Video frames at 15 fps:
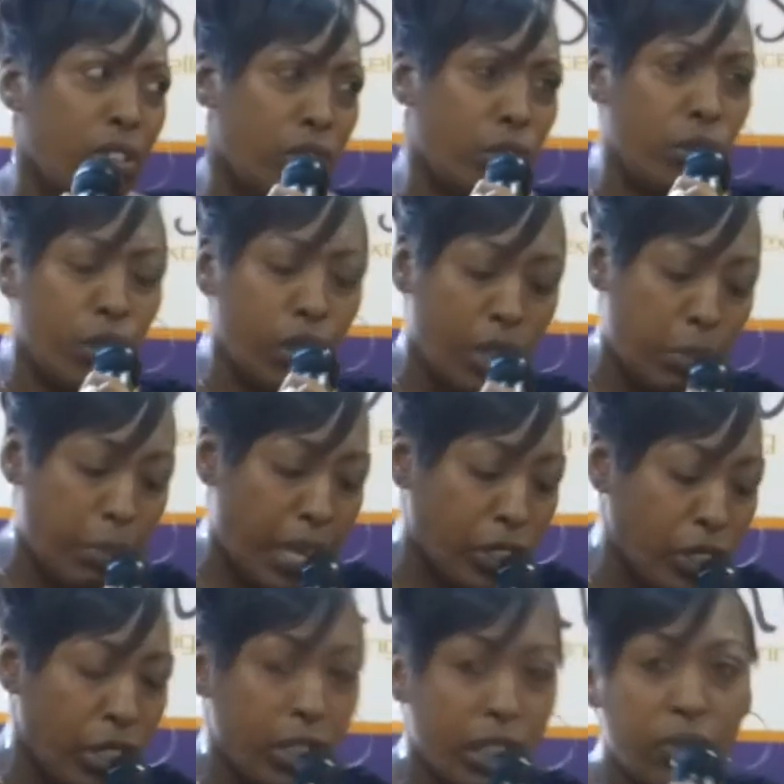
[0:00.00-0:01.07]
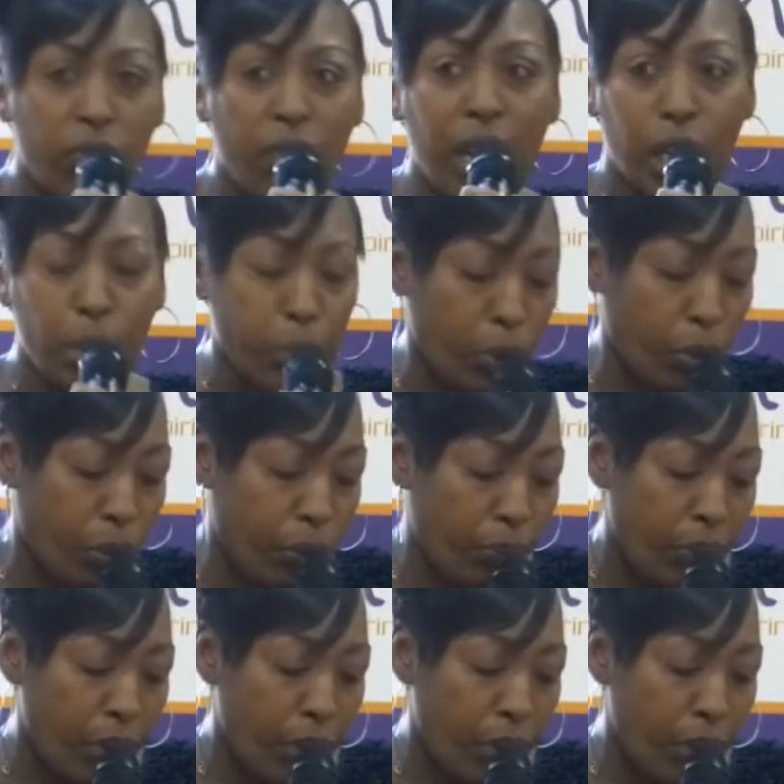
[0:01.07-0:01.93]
as you can imagine, is valuable.